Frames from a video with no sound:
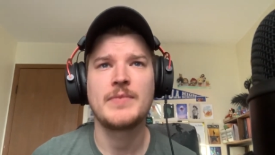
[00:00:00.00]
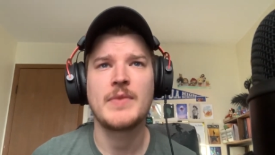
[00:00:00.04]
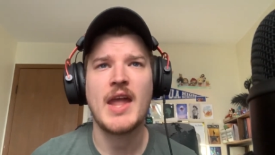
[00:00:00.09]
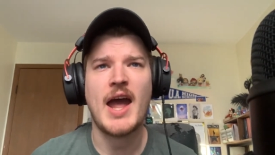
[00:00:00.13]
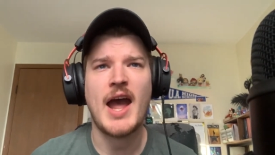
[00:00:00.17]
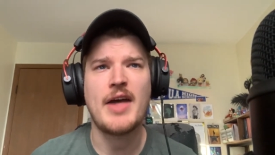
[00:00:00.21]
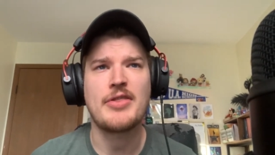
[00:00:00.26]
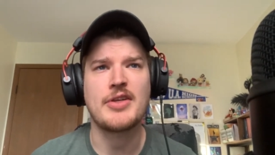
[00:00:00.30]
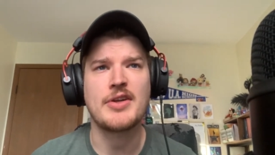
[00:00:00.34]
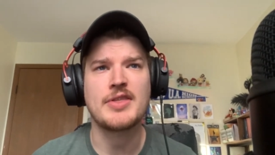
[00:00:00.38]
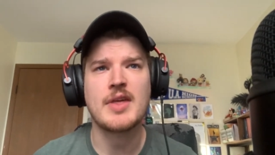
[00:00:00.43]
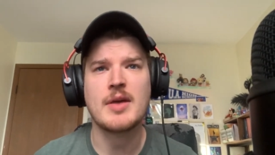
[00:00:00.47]

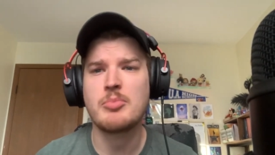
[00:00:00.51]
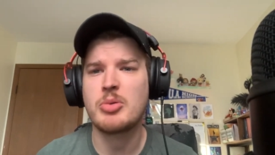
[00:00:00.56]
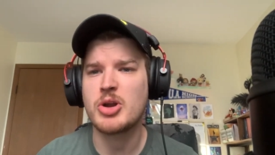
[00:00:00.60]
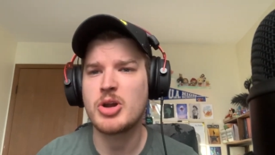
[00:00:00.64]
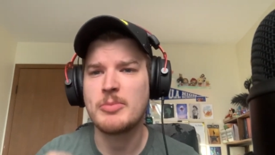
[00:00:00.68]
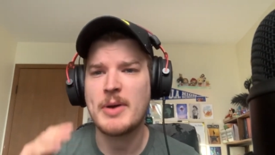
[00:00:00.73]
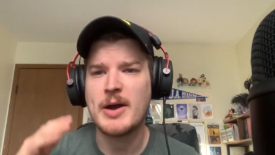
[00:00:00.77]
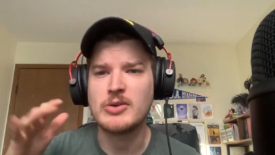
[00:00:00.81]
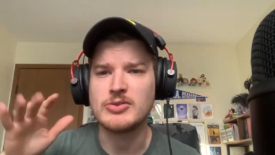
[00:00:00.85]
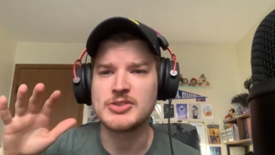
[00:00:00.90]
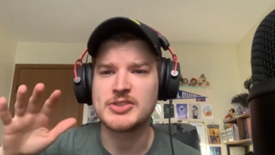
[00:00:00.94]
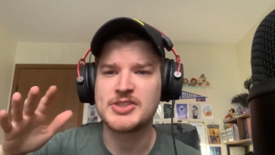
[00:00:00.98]
I think they put
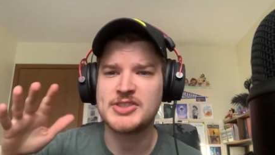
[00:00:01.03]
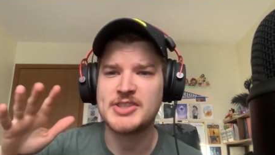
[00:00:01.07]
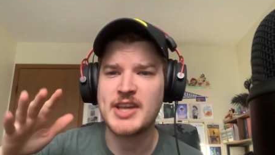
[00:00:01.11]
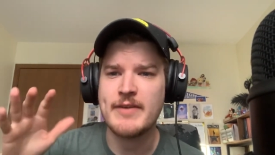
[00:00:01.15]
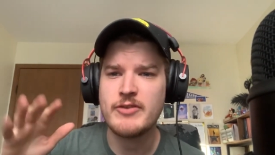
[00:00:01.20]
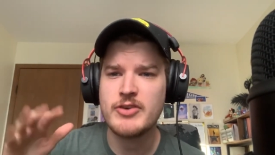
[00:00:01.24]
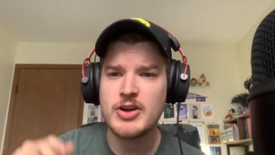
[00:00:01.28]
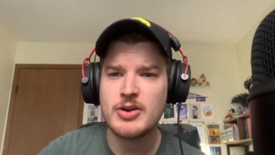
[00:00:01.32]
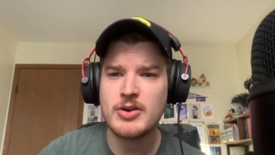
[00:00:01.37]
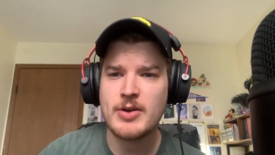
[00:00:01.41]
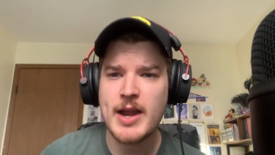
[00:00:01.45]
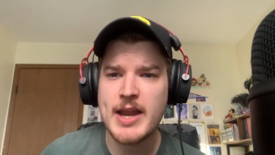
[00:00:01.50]
about
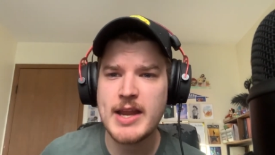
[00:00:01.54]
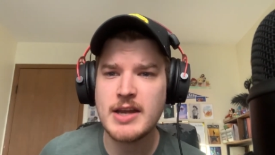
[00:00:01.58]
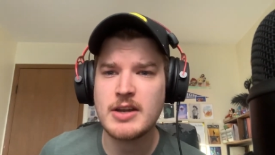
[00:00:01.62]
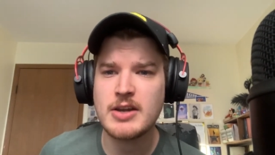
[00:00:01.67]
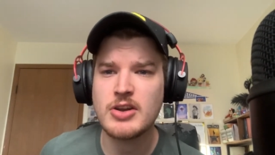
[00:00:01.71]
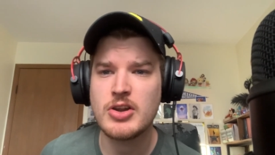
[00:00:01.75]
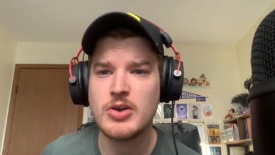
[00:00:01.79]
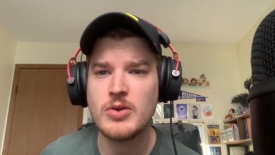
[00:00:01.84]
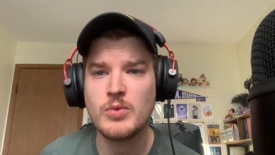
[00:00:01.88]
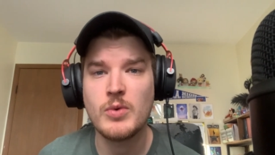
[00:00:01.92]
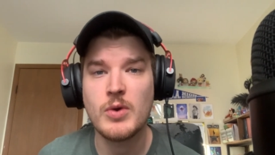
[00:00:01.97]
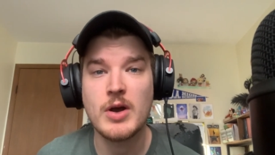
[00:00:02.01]
7 or 8
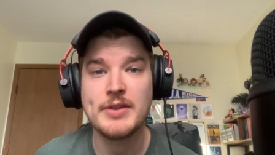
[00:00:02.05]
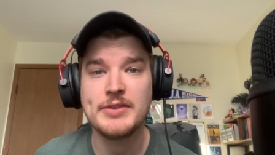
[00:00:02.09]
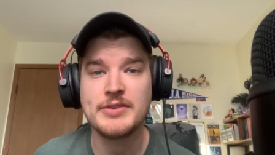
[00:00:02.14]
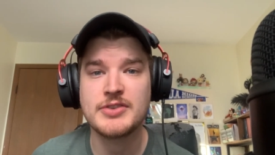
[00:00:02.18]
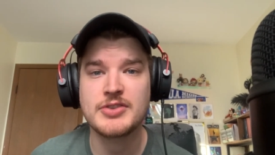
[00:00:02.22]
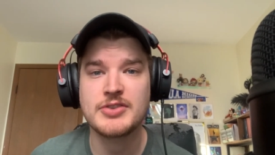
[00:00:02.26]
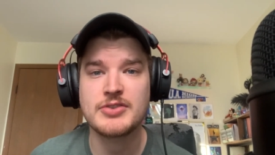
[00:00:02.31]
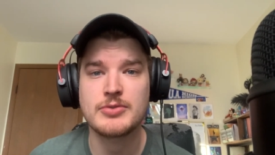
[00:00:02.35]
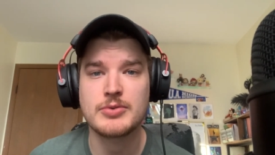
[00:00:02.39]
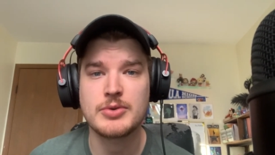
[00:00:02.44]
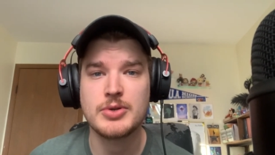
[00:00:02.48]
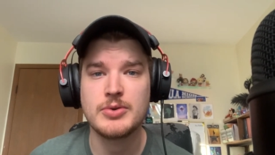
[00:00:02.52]
new ones
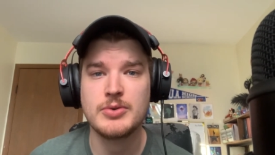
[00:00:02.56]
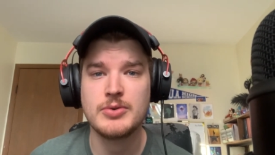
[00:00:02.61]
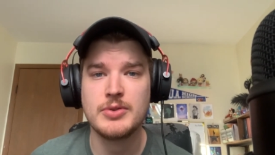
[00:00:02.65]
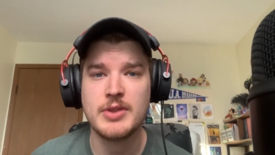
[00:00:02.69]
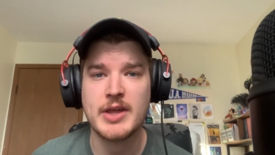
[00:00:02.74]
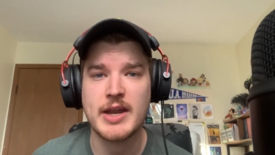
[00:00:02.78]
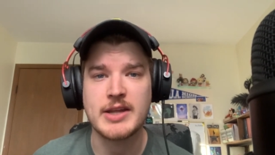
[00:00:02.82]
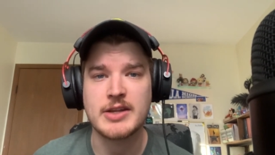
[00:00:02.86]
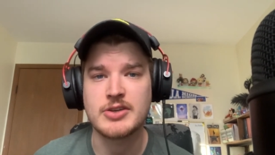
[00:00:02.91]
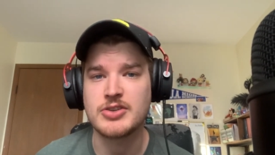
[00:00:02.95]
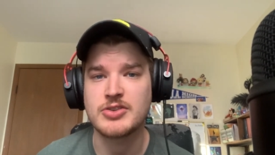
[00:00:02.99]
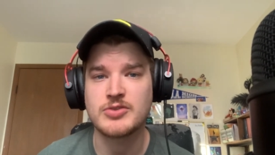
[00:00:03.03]
through
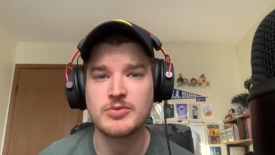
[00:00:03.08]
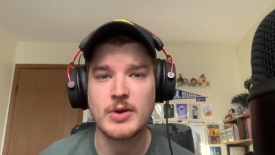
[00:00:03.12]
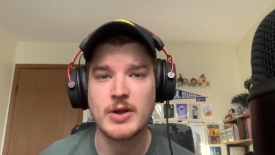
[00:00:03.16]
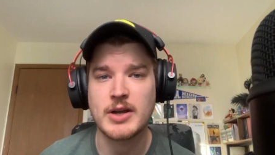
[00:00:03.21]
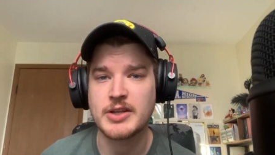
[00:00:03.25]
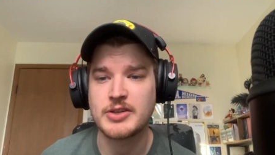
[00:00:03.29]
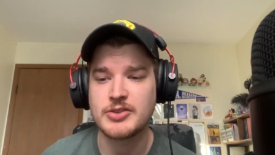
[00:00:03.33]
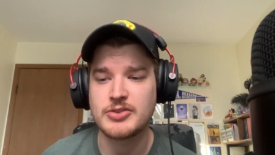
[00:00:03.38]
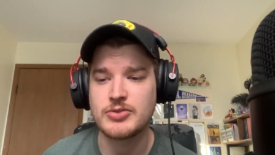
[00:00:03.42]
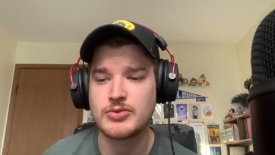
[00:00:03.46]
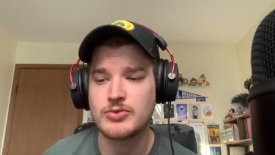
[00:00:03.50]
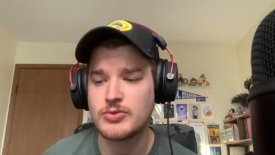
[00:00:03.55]
that I just
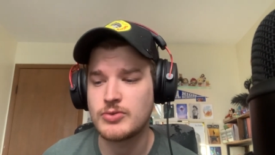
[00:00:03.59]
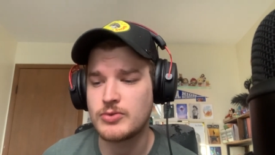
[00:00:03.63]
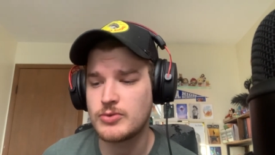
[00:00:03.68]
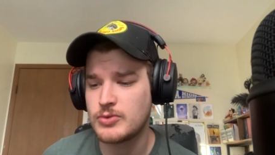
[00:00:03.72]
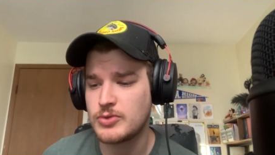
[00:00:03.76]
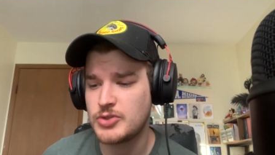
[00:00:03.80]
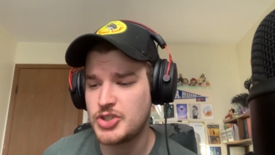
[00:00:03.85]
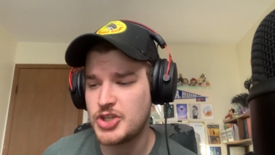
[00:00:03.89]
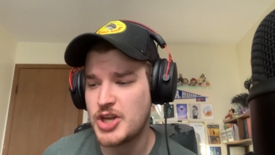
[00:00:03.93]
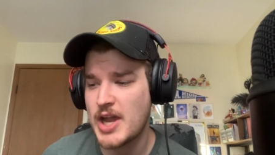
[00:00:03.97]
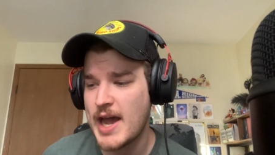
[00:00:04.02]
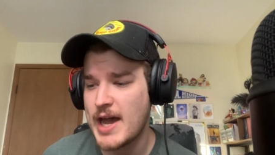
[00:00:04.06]
wanted to
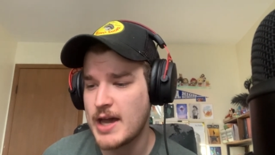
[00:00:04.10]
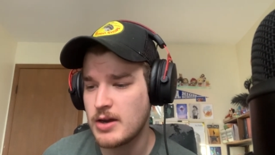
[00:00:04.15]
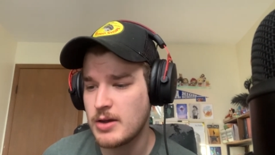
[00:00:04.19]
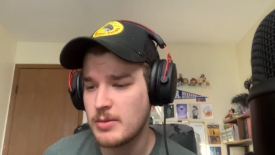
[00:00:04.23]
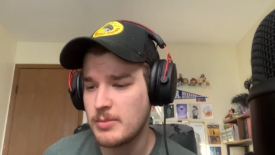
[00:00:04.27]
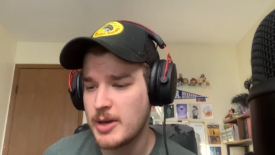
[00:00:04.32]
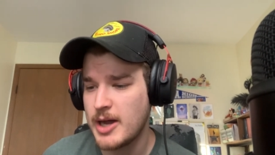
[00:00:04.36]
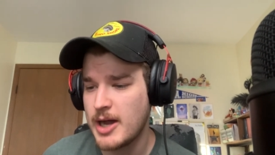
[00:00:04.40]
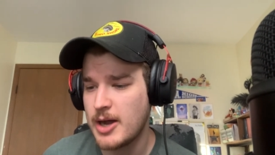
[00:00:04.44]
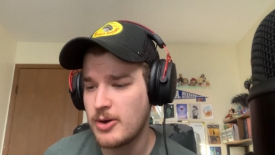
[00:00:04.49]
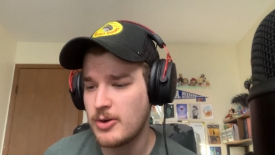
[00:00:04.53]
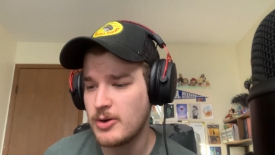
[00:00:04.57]
chat
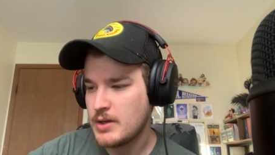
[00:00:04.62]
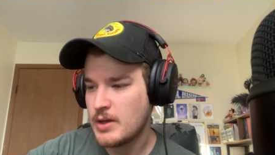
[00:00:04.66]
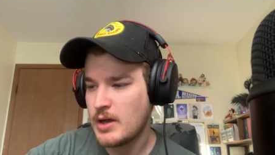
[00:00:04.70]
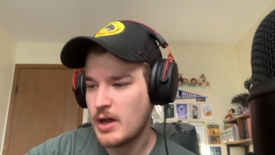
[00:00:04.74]
about.